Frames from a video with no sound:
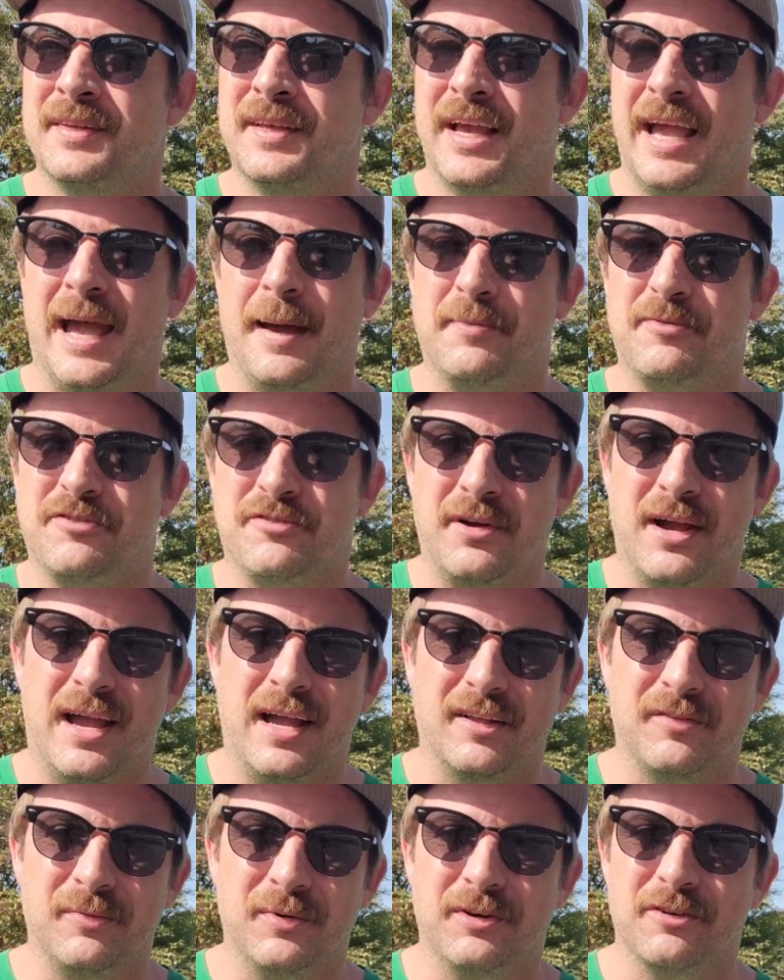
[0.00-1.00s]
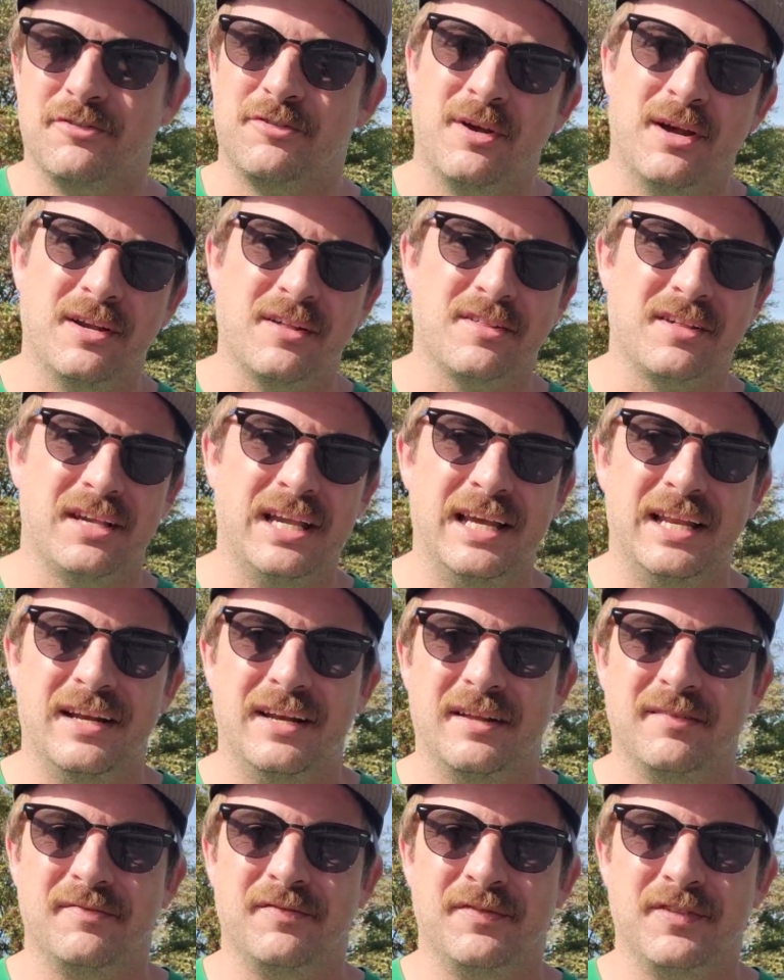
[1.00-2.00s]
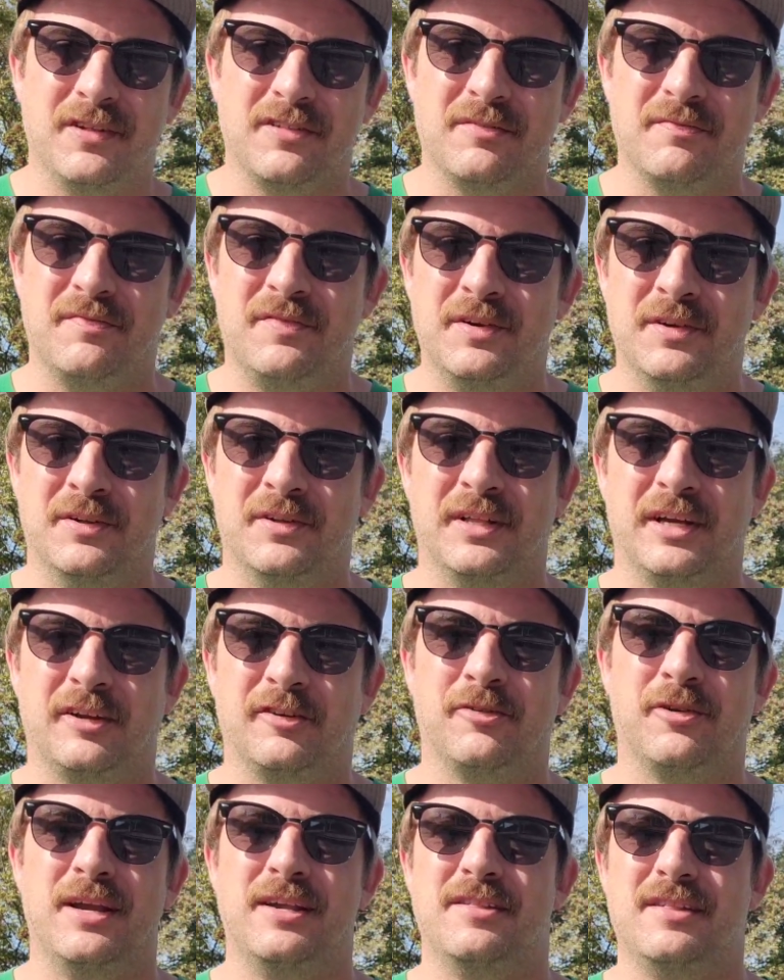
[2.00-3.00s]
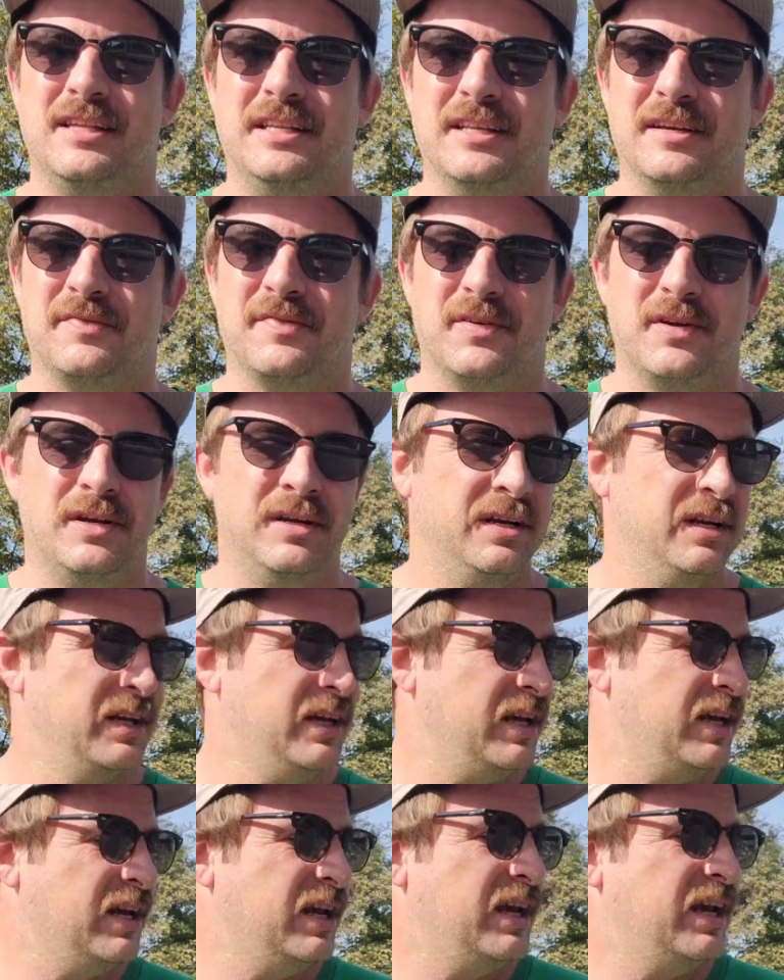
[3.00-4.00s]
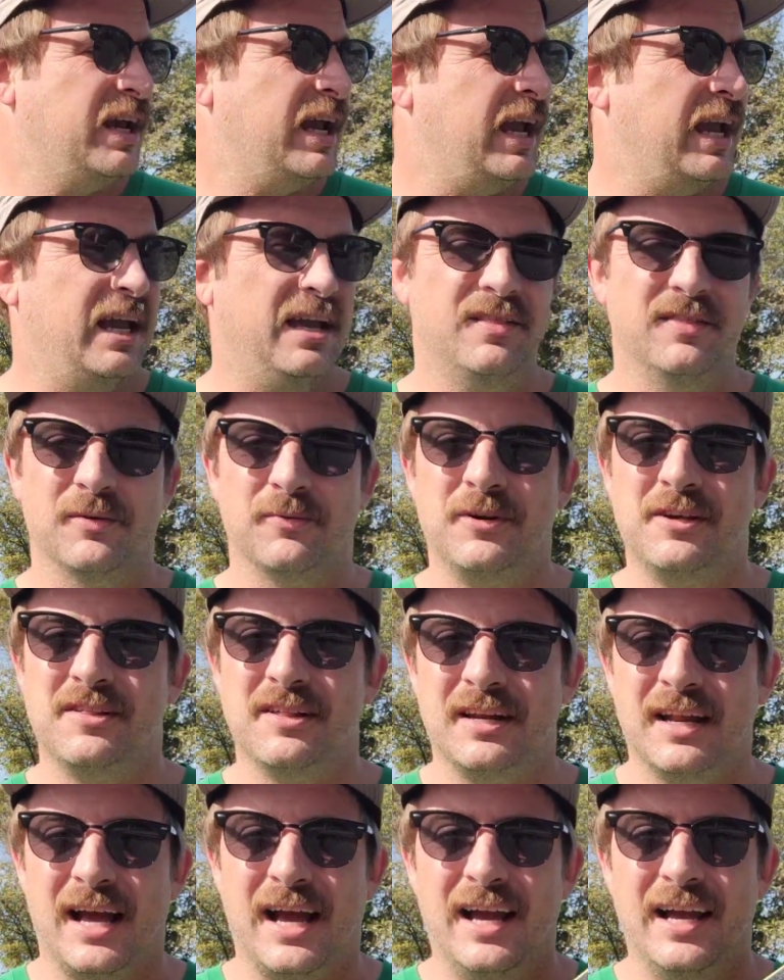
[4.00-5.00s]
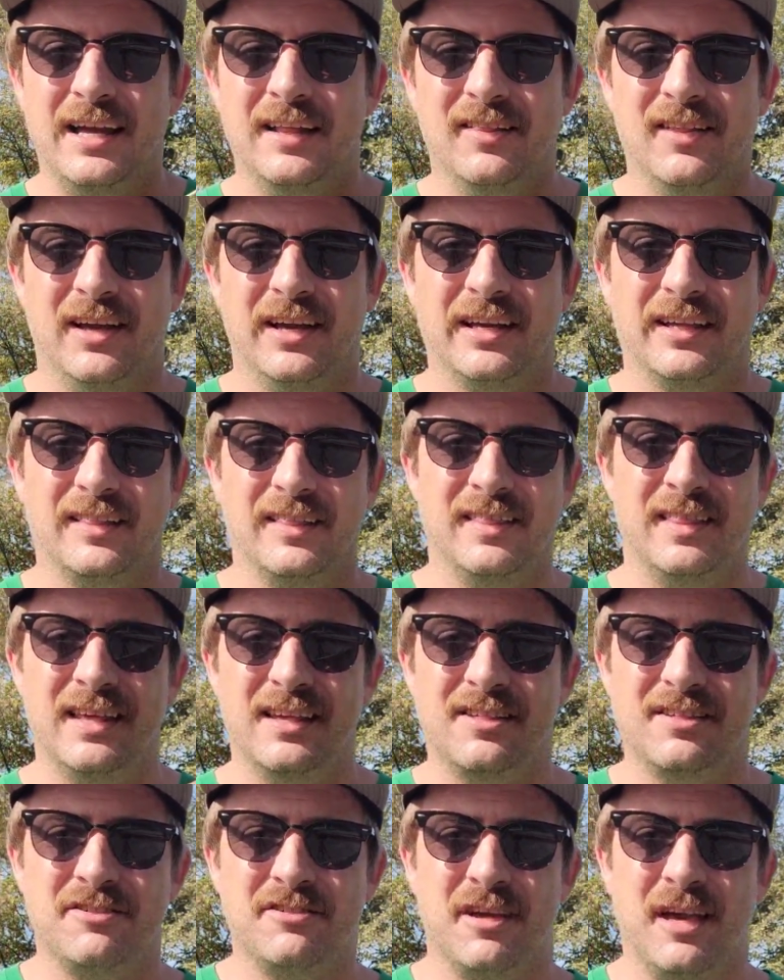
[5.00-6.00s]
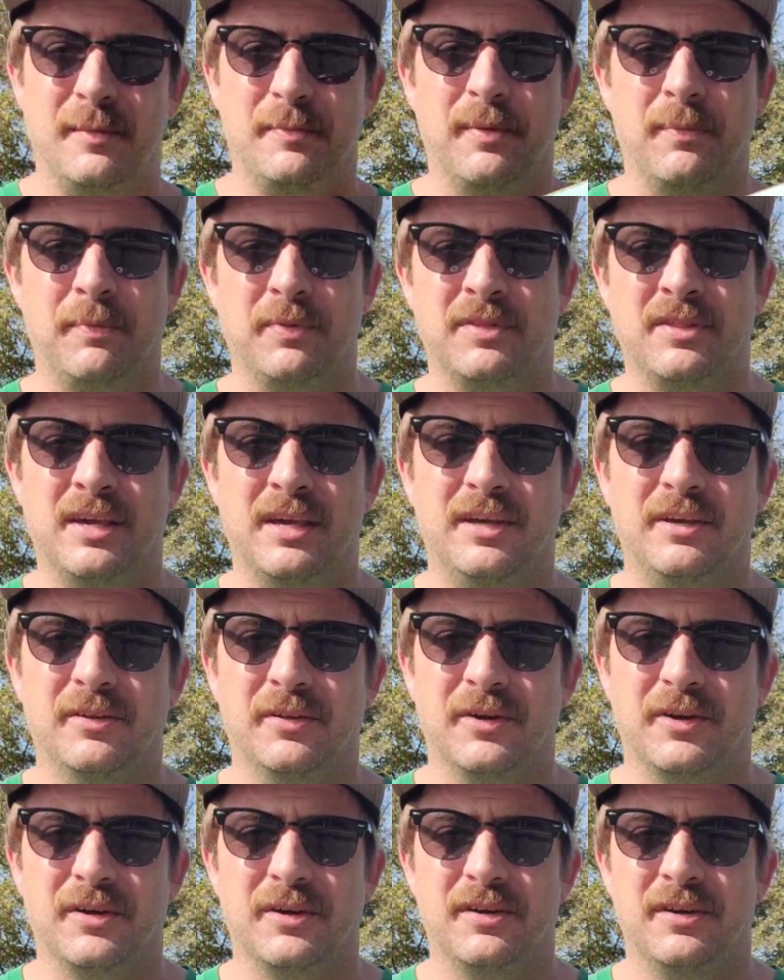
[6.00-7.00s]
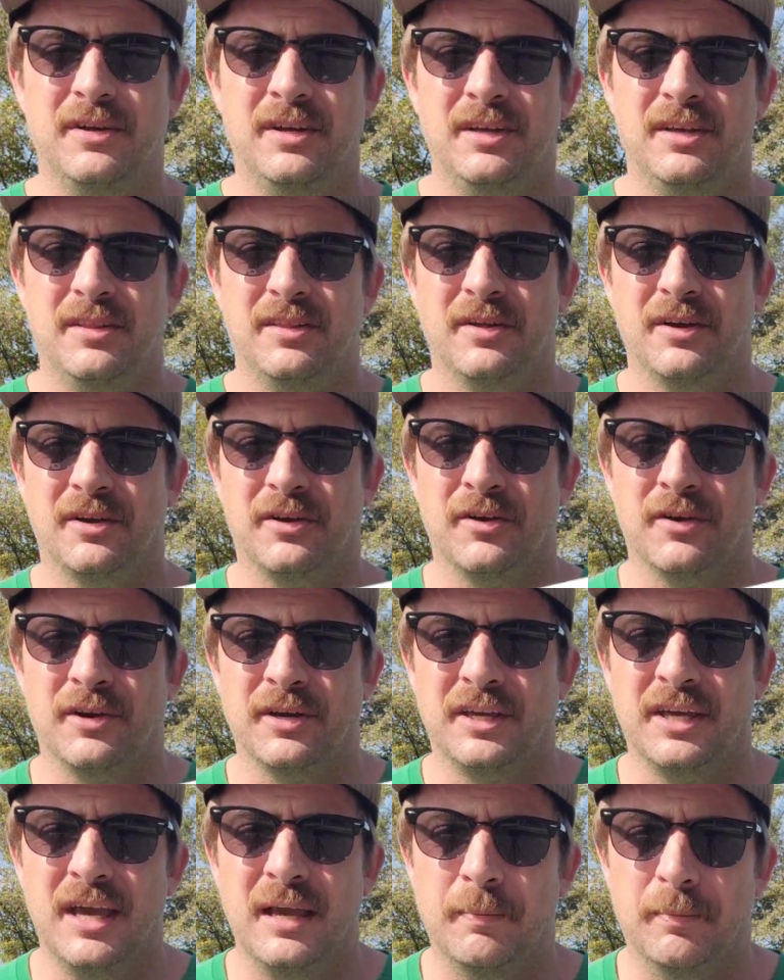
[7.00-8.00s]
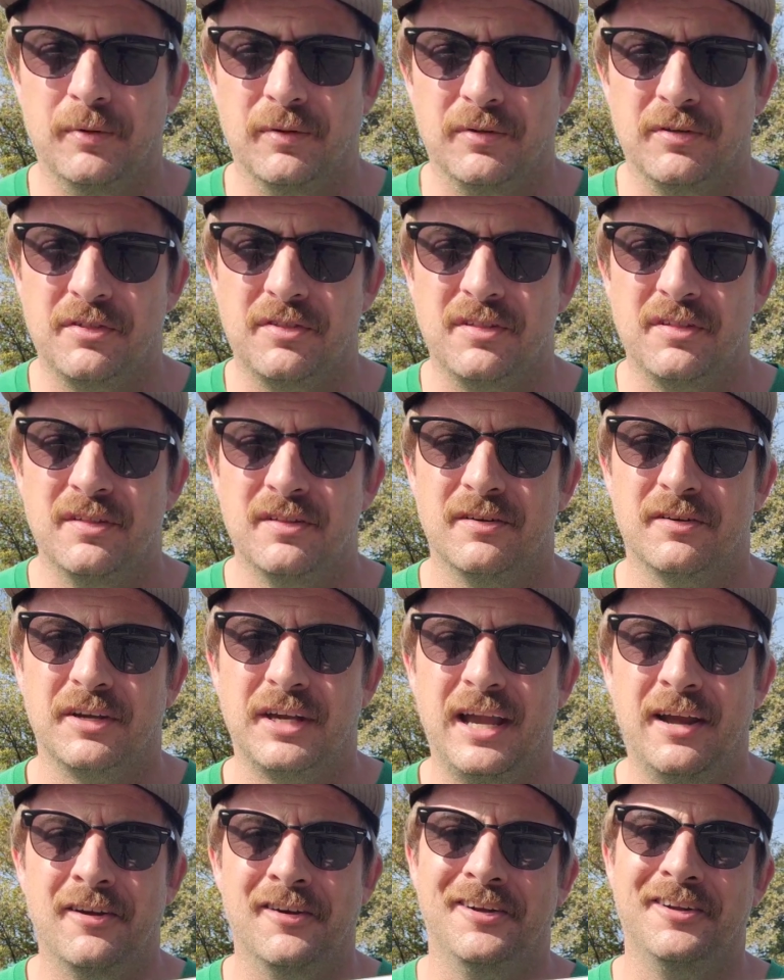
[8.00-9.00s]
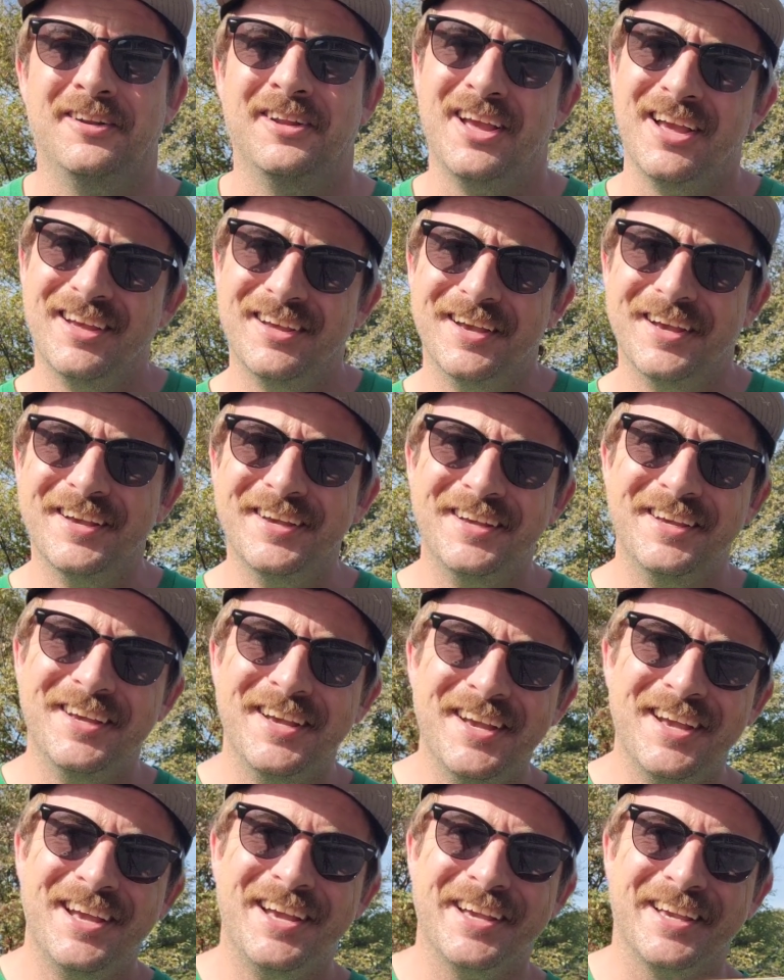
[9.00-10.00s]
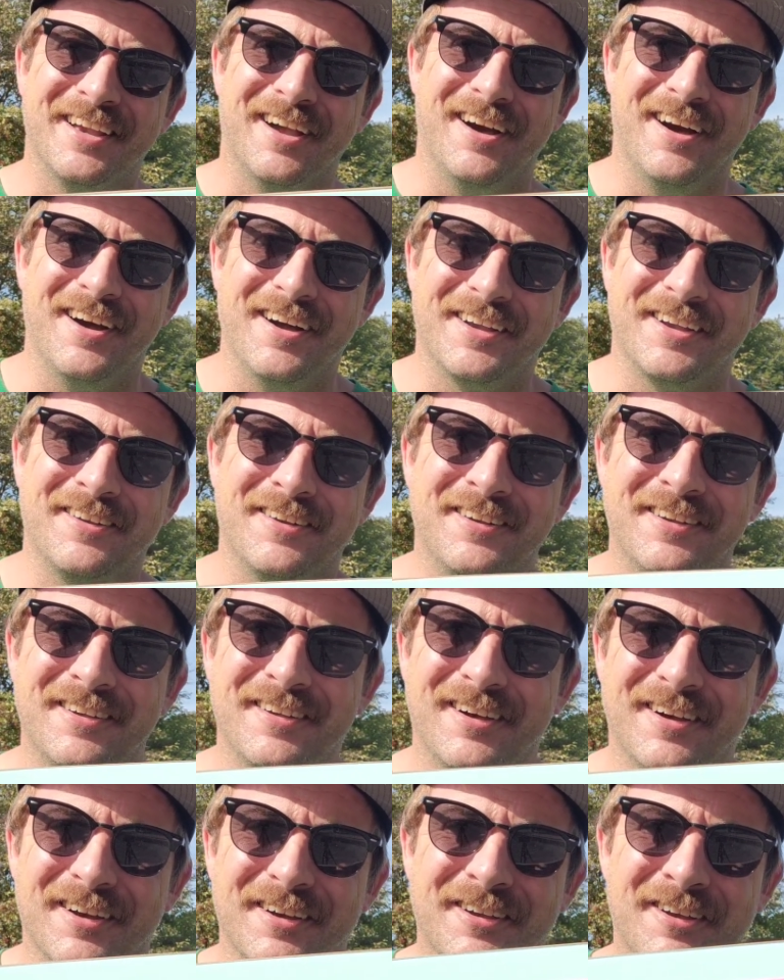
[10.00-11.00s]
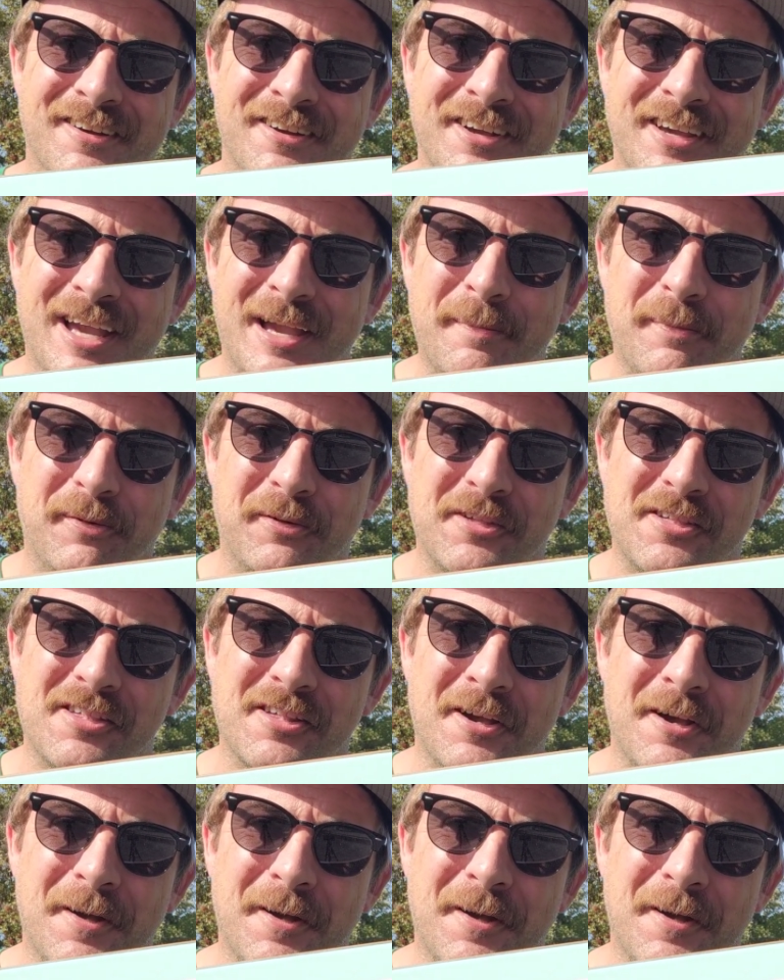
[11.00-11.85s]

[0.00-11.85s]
abstract when you're trying to skate it. It doesn't feel like crazy different. And the reason I like this shape in particular, the Karen Caples, or Karen, Karen Caples